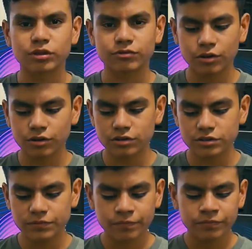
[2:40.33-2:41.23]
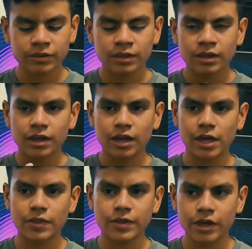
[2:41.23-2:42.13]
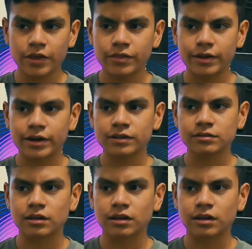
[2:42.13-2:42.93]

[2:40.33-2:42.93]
photos. And then there's